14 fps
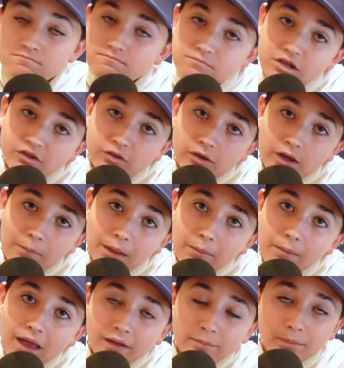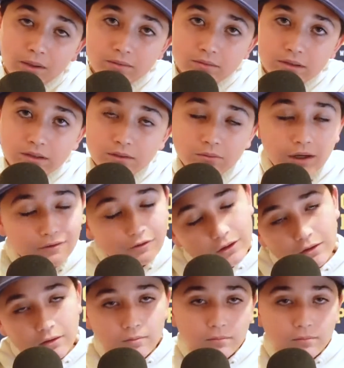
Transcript: Minnesota got payback, but whatever.